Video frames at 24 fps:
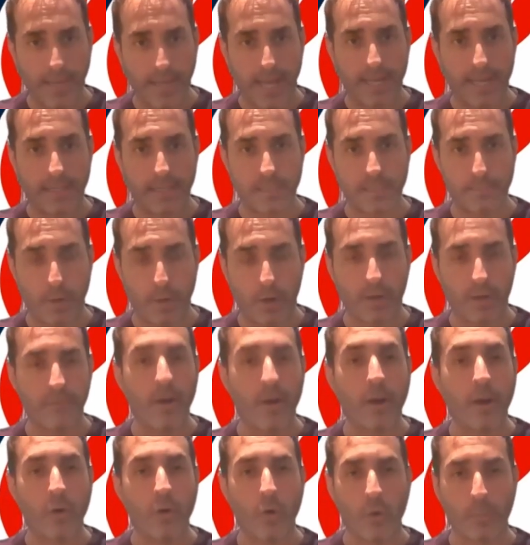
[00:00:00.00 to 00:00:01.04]
that is part of
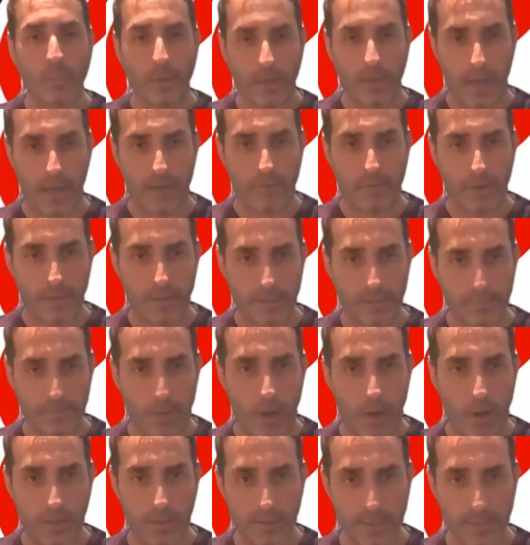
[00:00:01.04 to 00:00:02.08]
our corporate governance
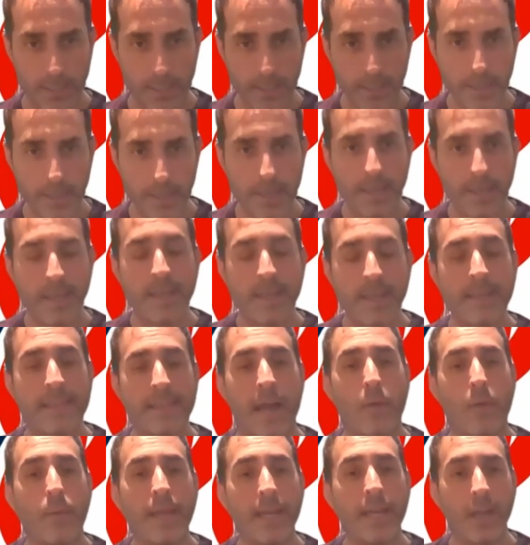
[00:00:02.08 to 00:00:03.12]
policy
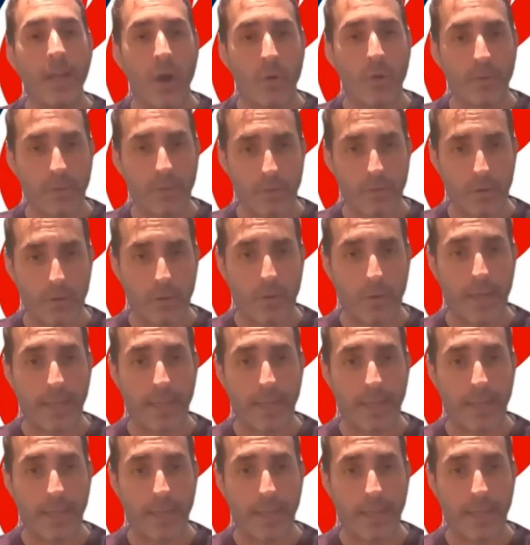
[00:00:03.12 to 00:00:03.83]
that we go through.